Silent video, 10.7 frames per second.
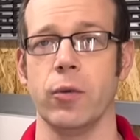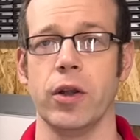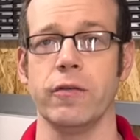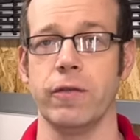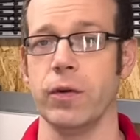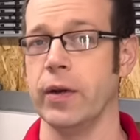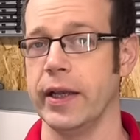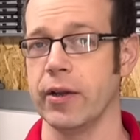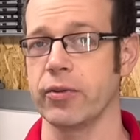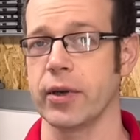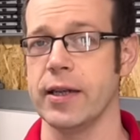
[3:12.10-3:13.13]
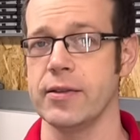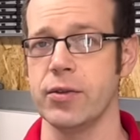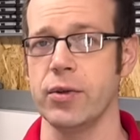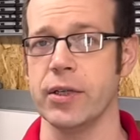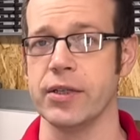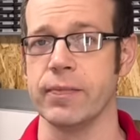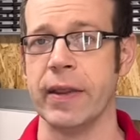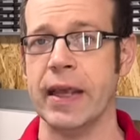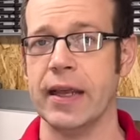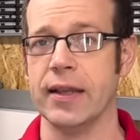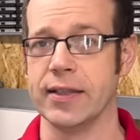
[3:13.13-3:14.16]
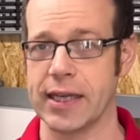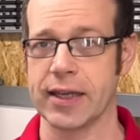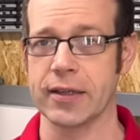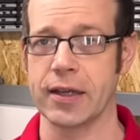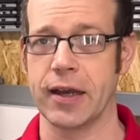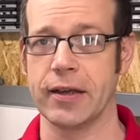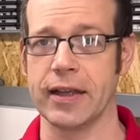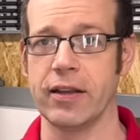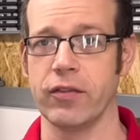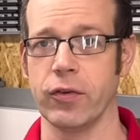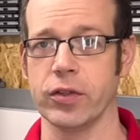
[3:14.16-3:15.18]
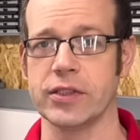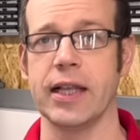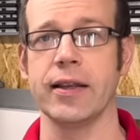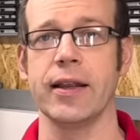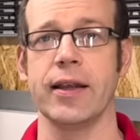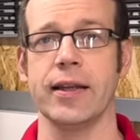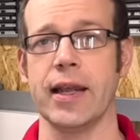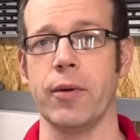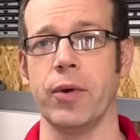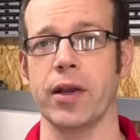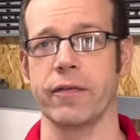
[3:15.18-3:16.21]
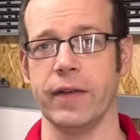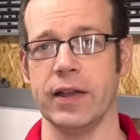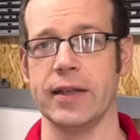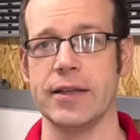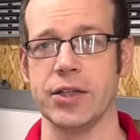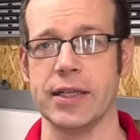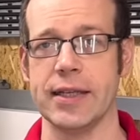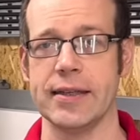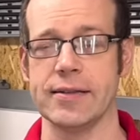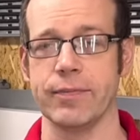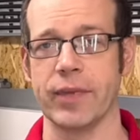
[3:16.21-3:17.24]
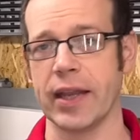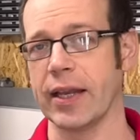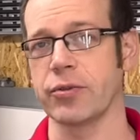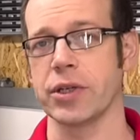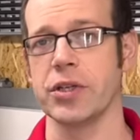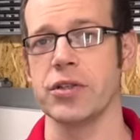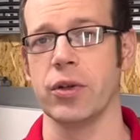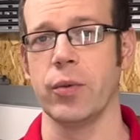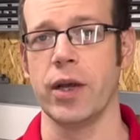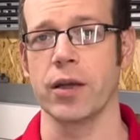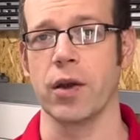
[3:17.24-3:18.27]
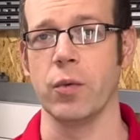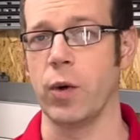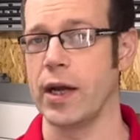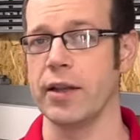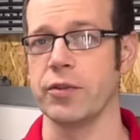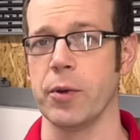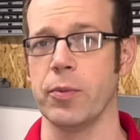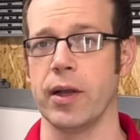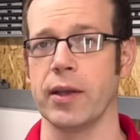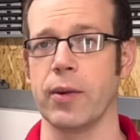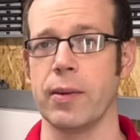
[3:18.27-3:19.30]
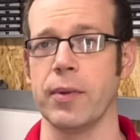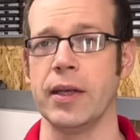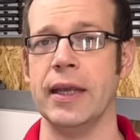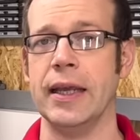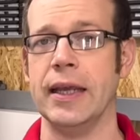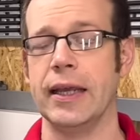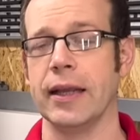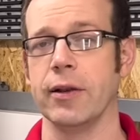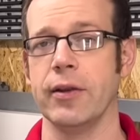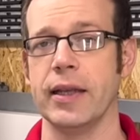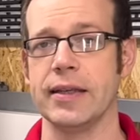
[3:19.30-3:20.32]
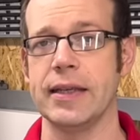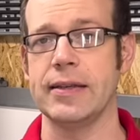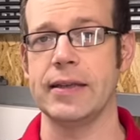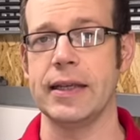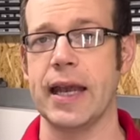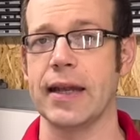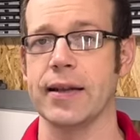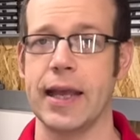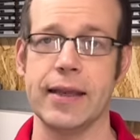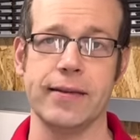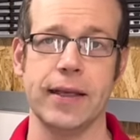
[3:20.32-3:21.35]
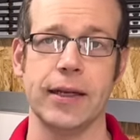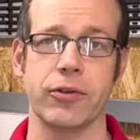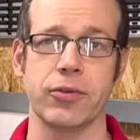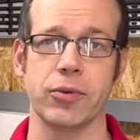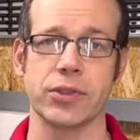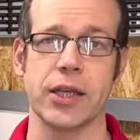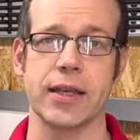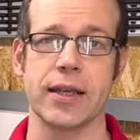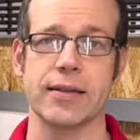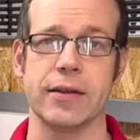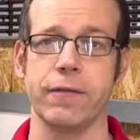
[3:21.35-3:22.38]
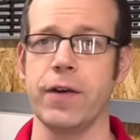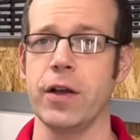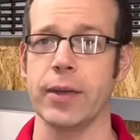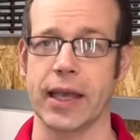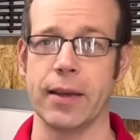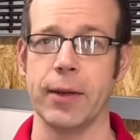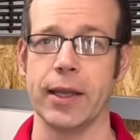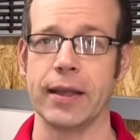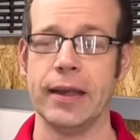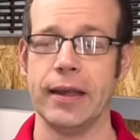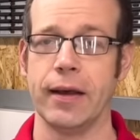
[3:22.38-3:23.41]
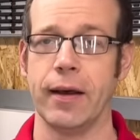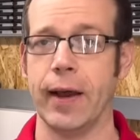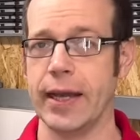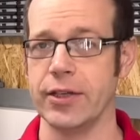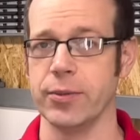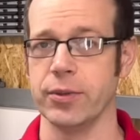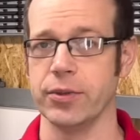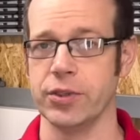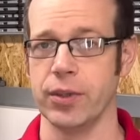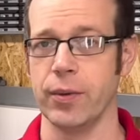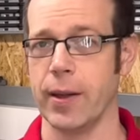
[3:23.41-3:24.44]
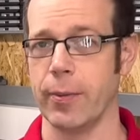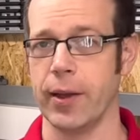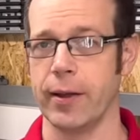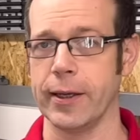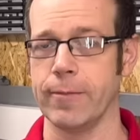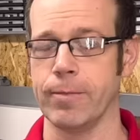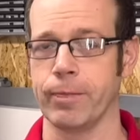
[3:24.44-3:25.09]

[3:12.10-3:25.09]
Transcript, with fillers: one for electrical installers. The second card is for cellular network field engineers, electricians who work on wireless mobile equipment, including DC and AC electrical circuits and fibre cabling, are eligible to apply.